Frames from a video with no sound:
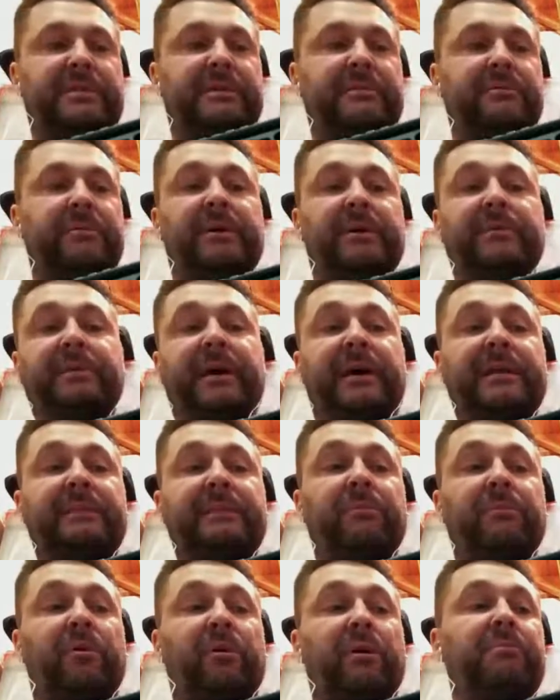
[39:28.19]
well, not
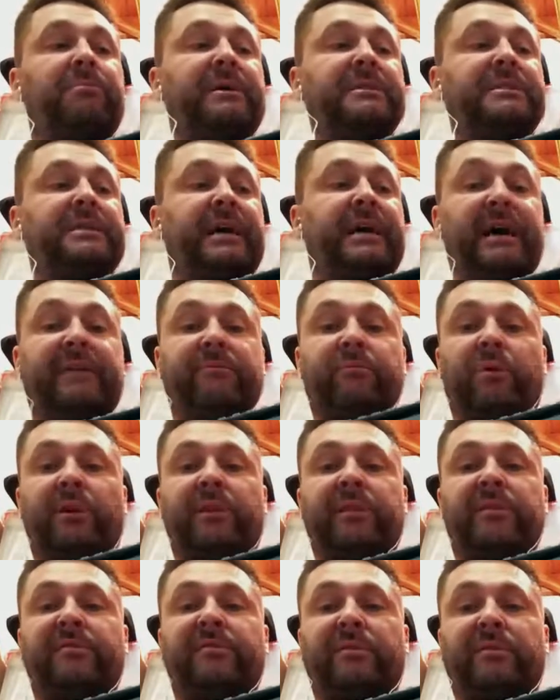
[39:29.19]
anymore, but I have one of the
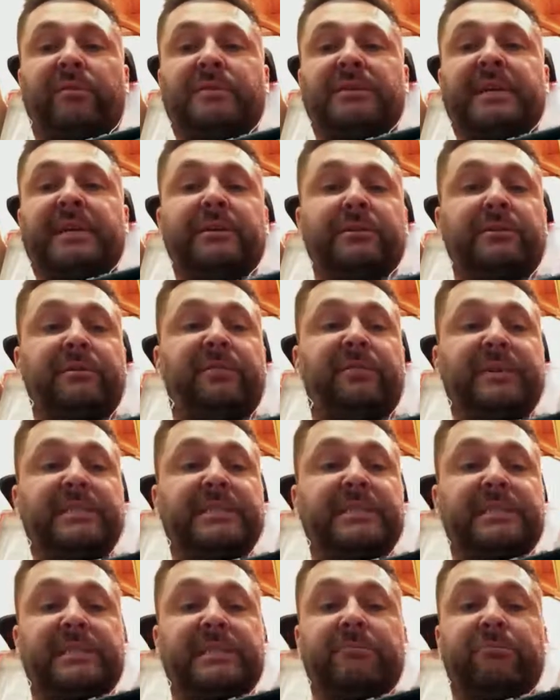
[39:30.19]
first Daniel Defense
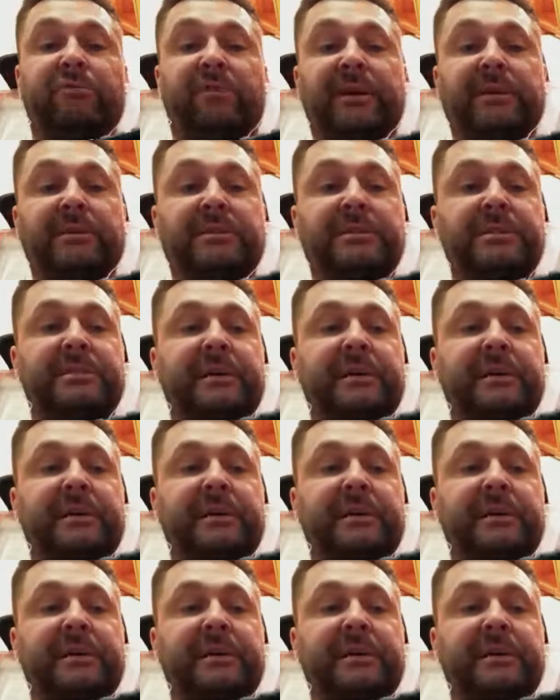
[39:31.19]
slim rails